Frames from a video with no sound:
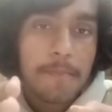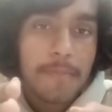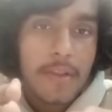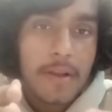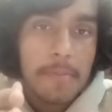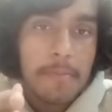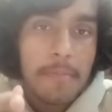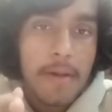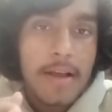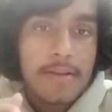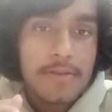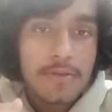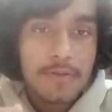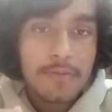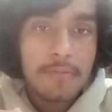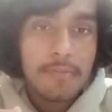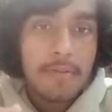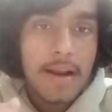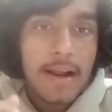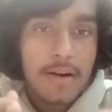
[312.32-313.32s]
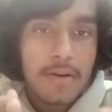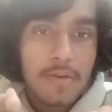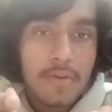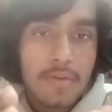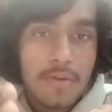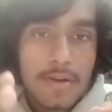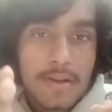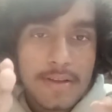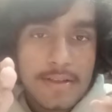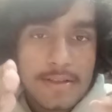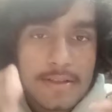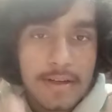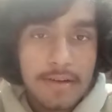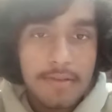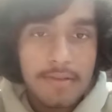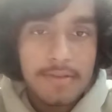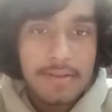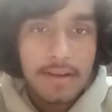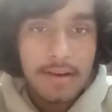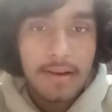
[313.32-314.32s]
the mass of black hole is
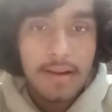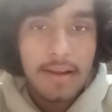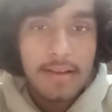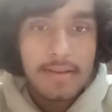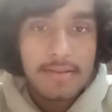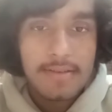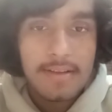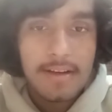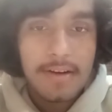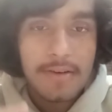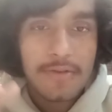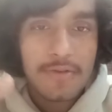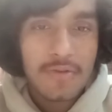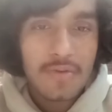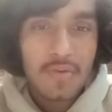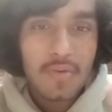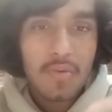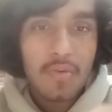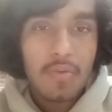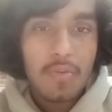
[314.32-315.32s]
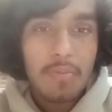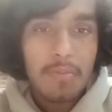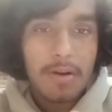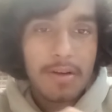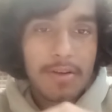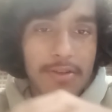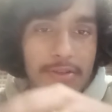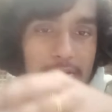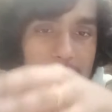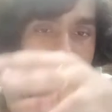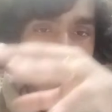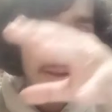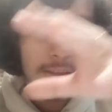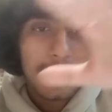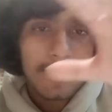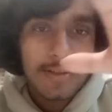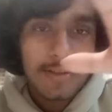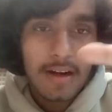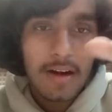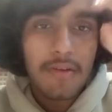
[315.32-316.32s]
decreasing as there's so much
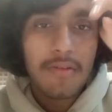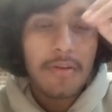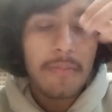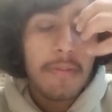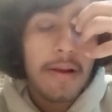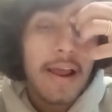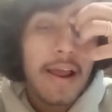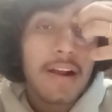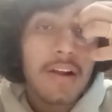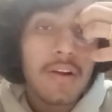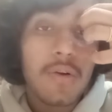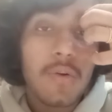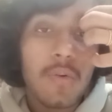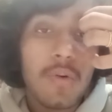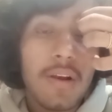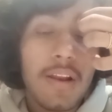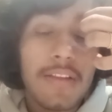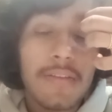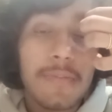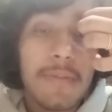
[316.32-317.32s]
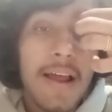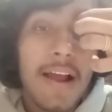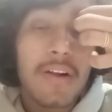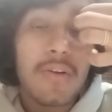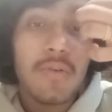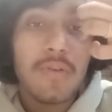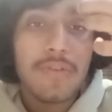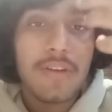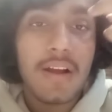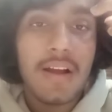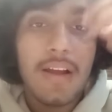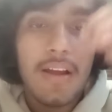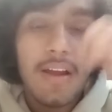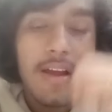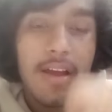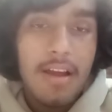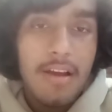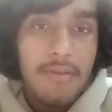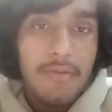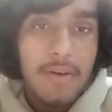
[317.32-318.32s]
space around the black hole. Black holes are
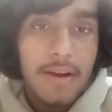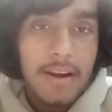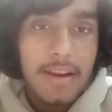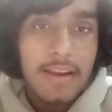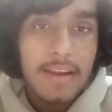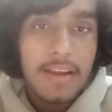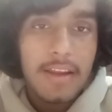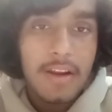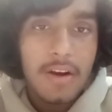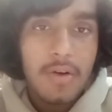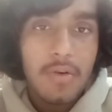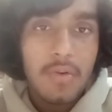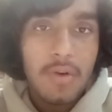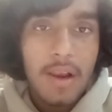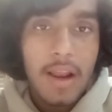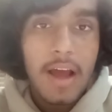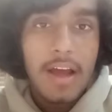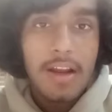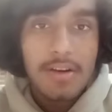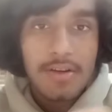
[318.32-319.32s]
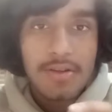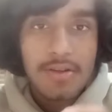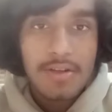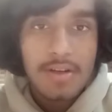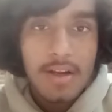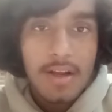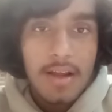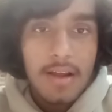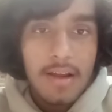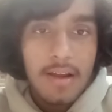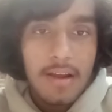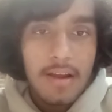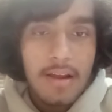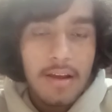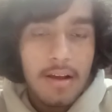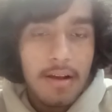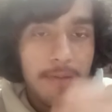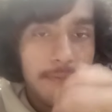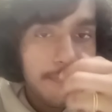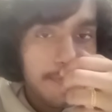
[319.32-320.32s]
very, large
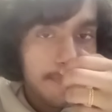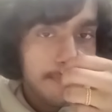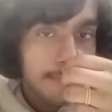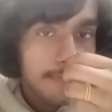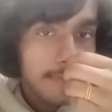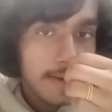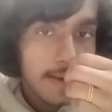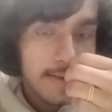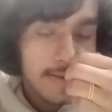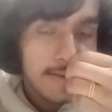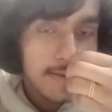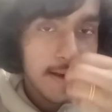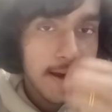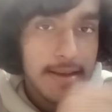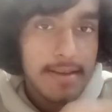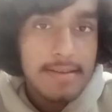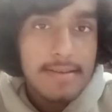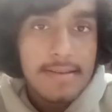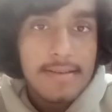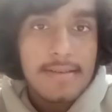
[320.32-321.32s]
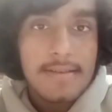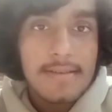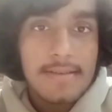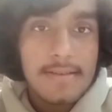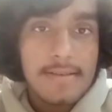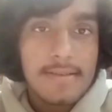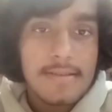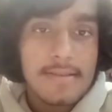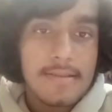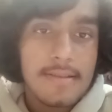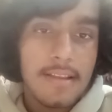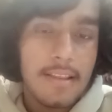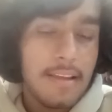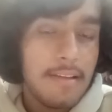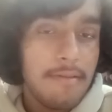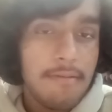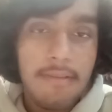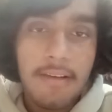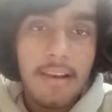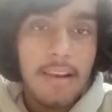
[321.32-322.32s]
in sizes.
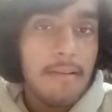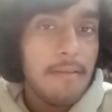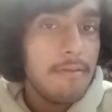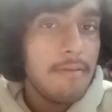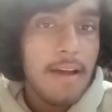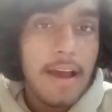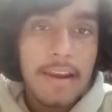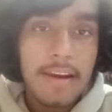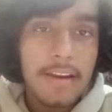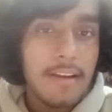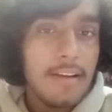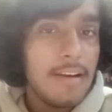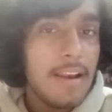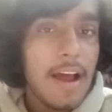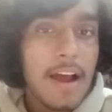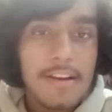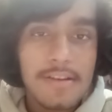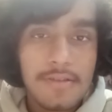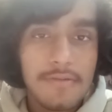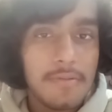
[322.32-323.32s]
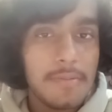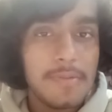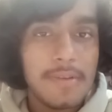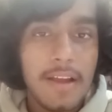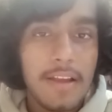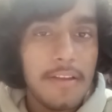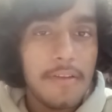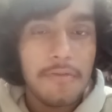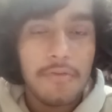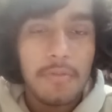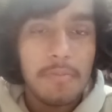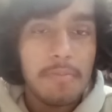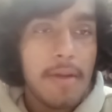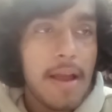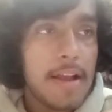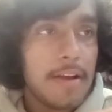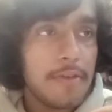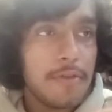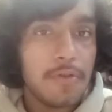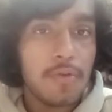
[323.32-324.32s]
They will very large from sizes, from
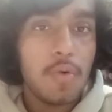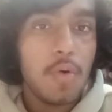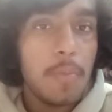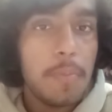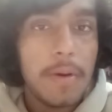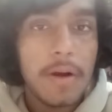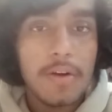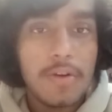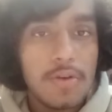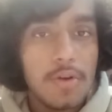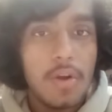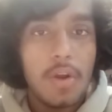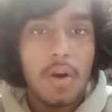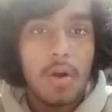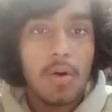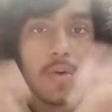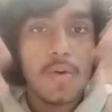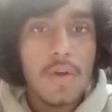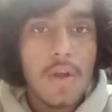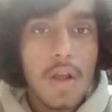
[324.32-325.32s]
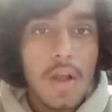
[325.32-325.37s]
microscopic to,